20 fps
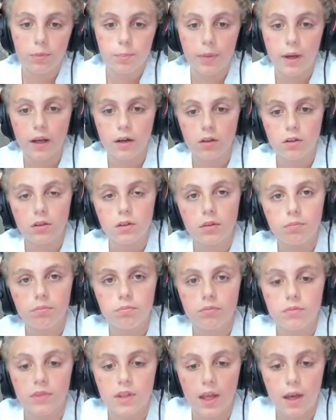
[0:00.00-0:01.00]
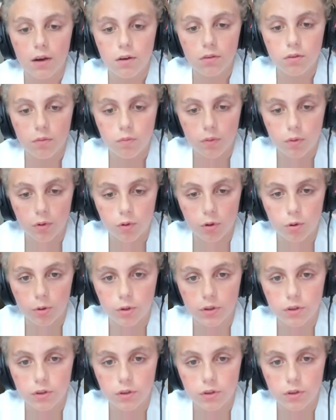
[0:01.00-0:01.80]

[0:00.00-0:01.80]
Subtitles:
panel. Now we'll go on